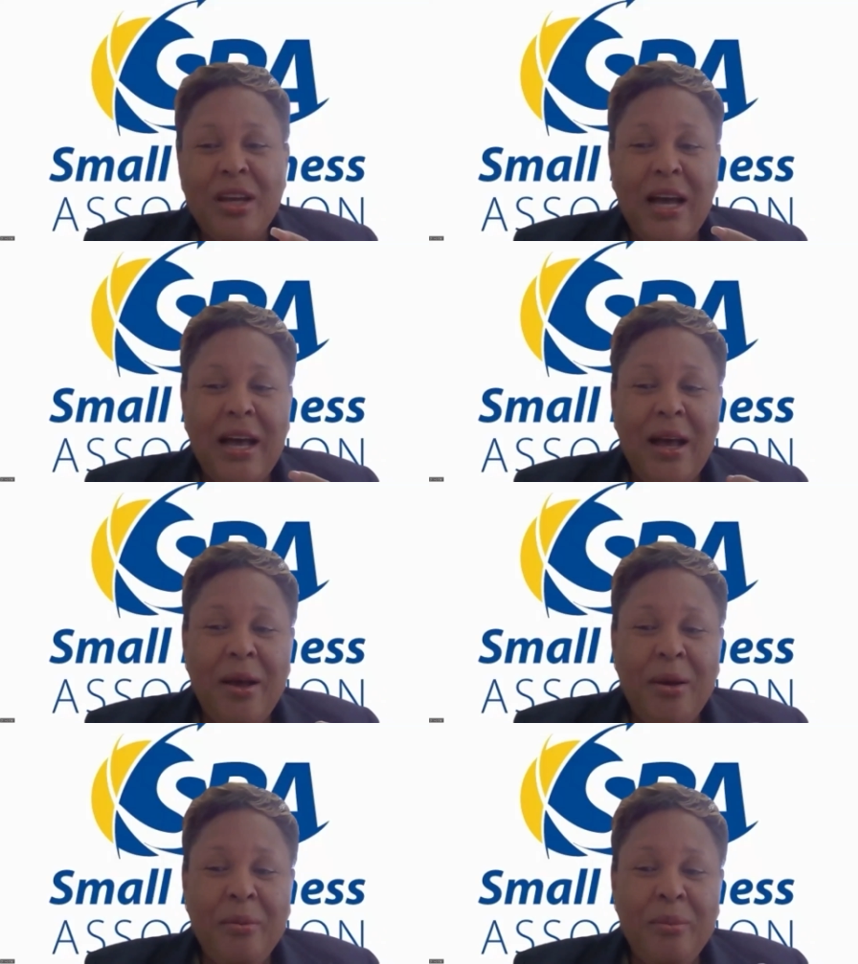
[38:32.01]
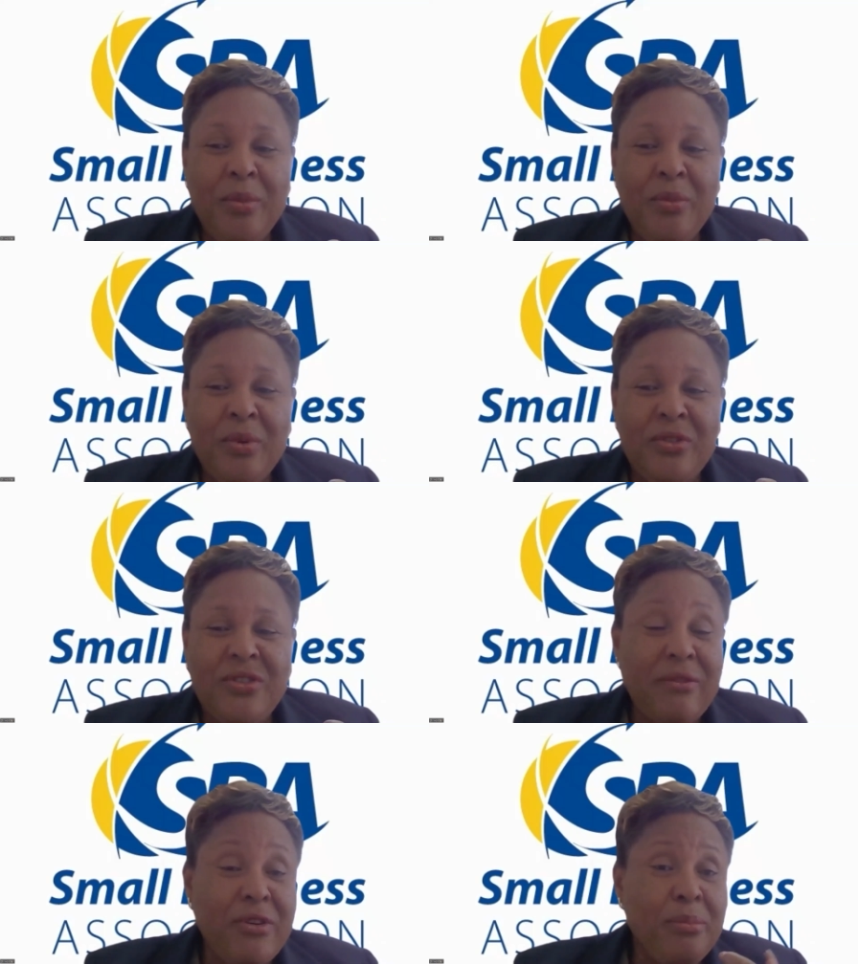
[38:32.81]
um
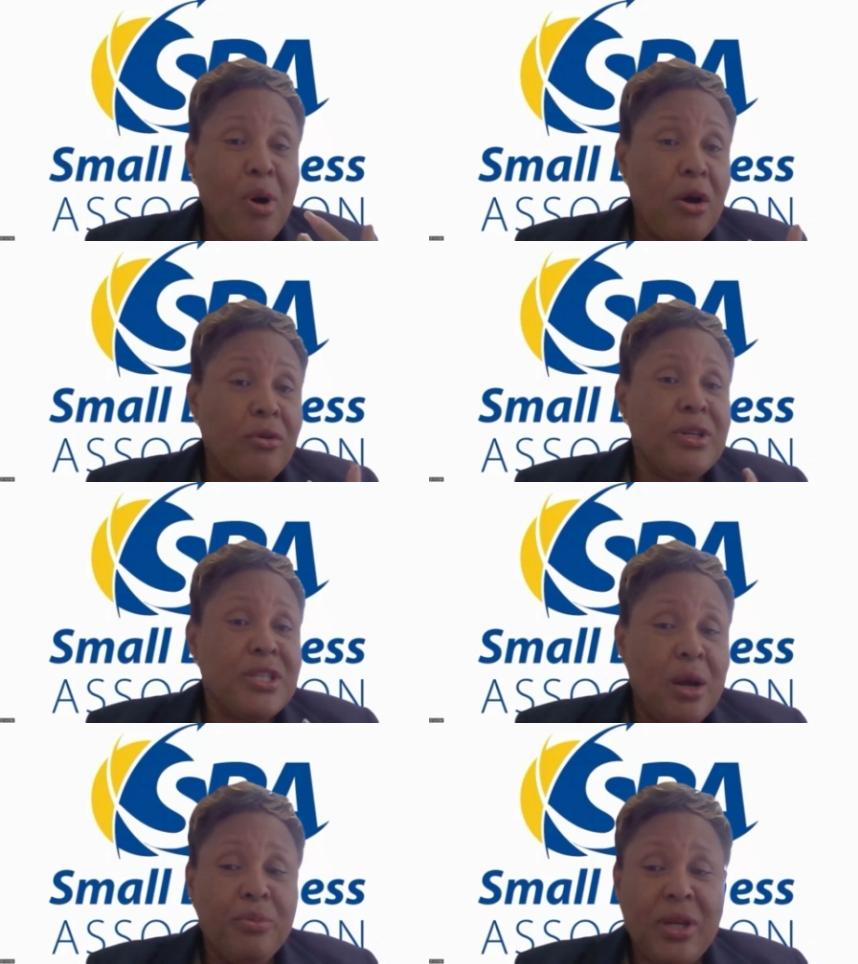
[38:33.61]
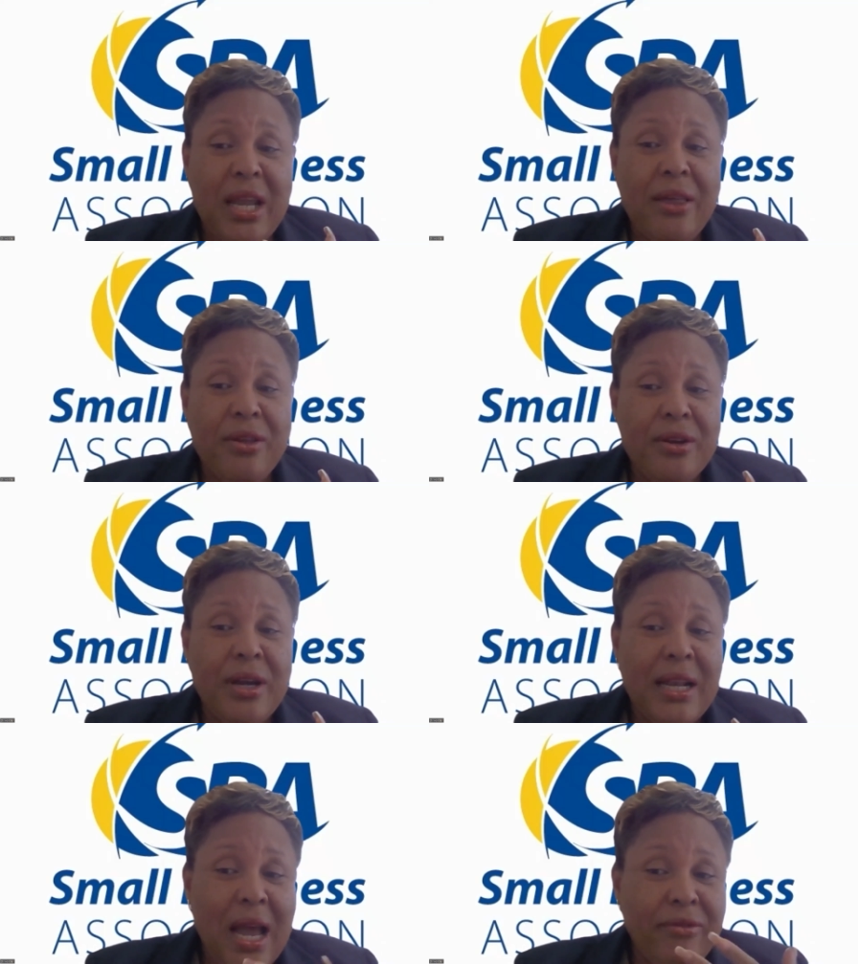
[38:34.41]
several borrowers come together
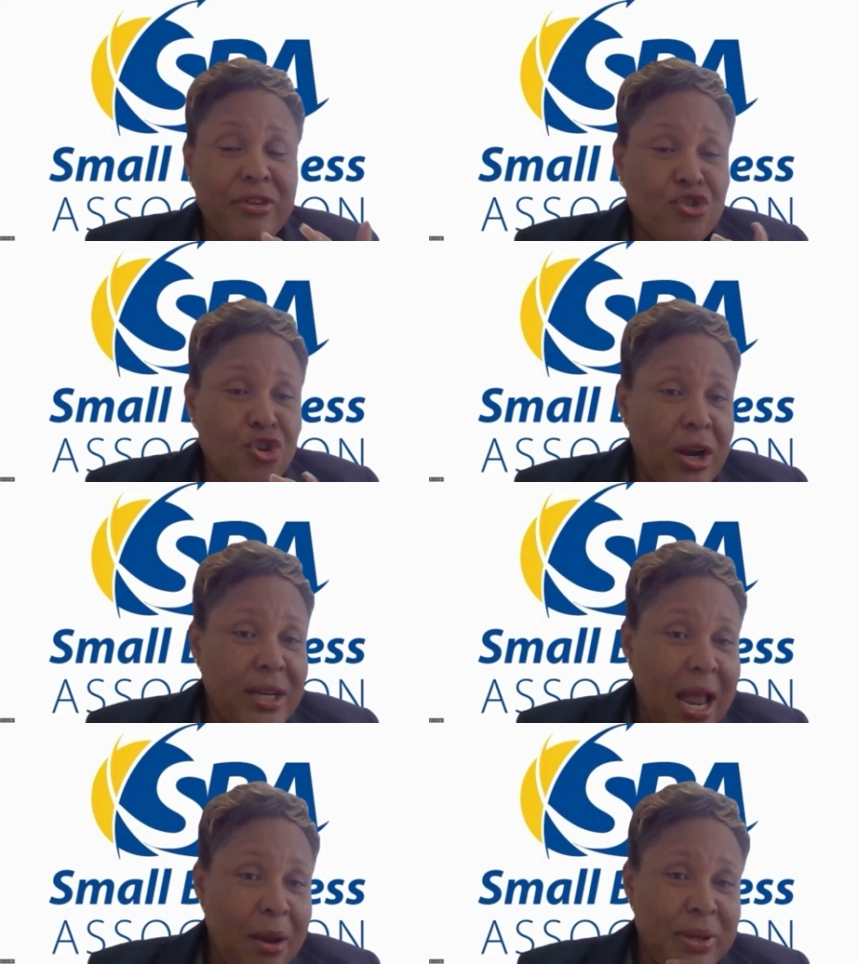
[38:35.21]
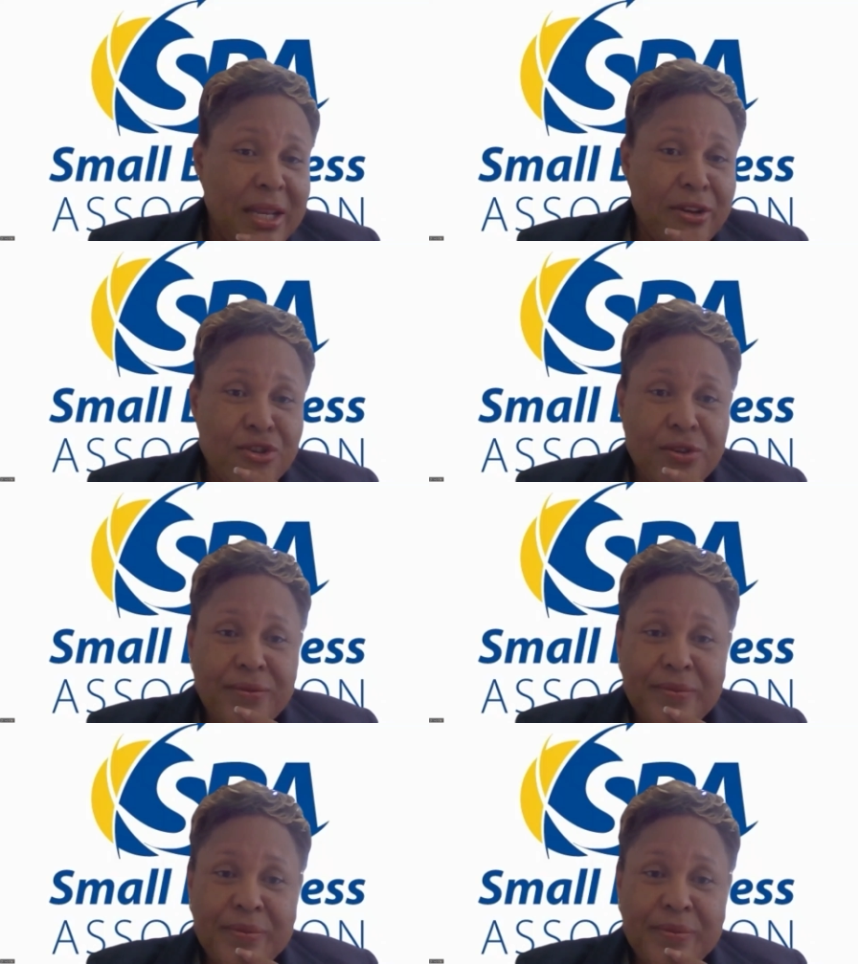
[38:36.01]
and have a joint application?